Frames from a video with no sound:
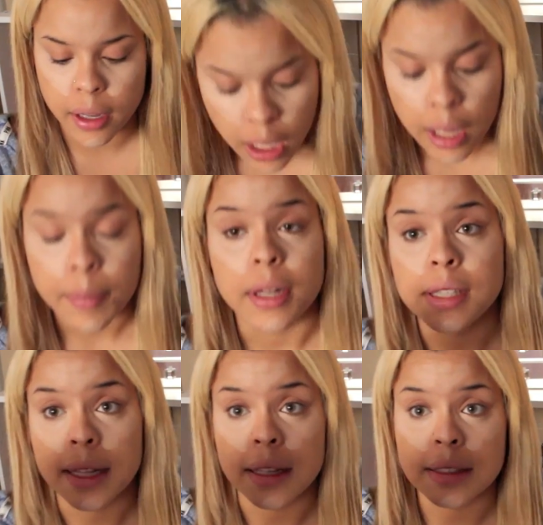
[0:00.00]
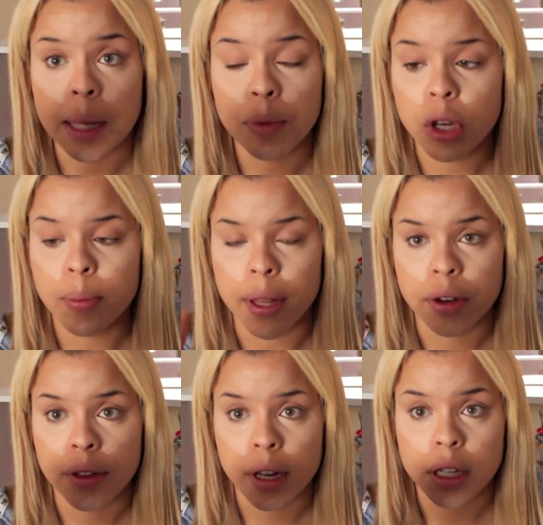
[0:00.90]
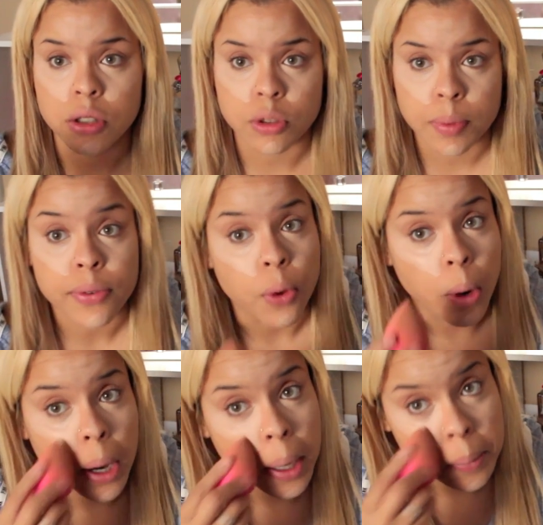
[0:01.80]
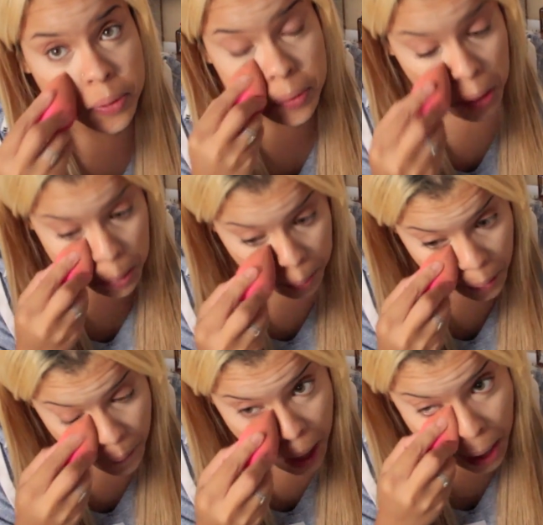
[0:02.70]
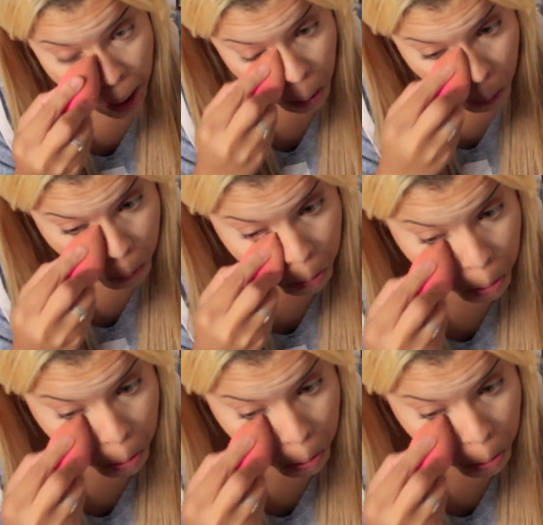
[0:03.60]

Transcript: I'm going to take that same beauty blender that I used before and I'm just going to blend that out.